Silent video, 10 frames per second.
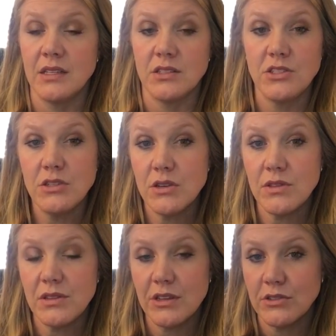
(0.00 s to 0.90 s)
Did you know
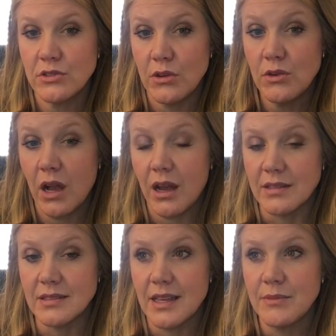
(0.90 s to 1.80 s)
that there's no
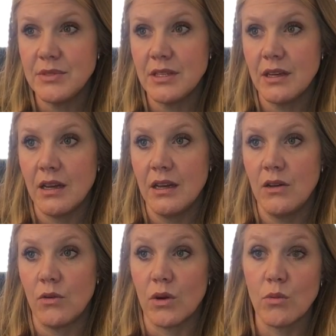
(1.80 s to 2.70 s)
concept
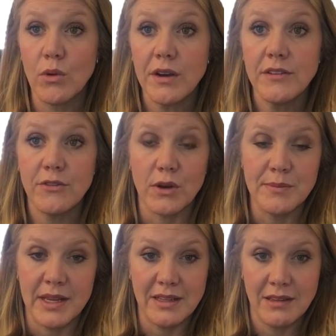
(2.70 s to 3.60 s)
or word for a
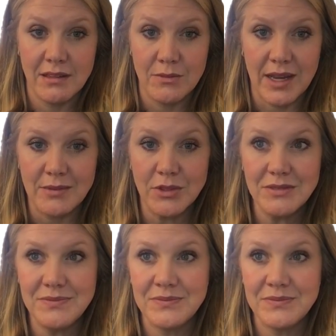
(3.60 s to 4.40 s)
minute in the Bible?